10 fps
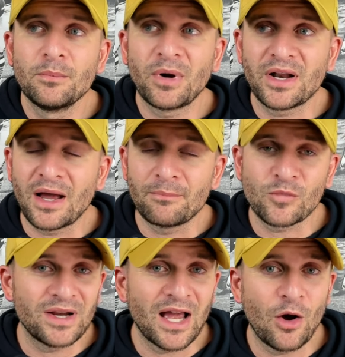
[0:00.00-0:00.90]
But um,
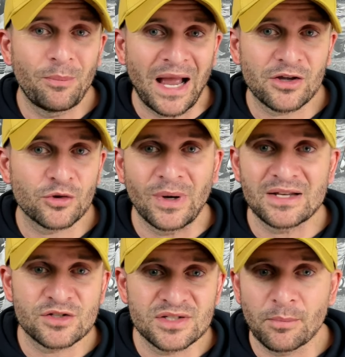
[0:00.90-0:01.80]
right now, back to the
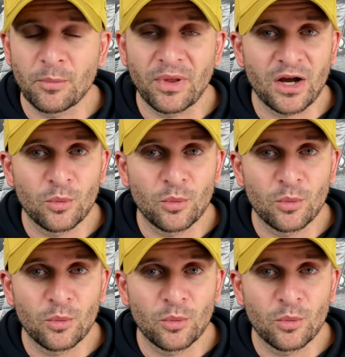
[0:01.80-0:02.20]
roster type of player.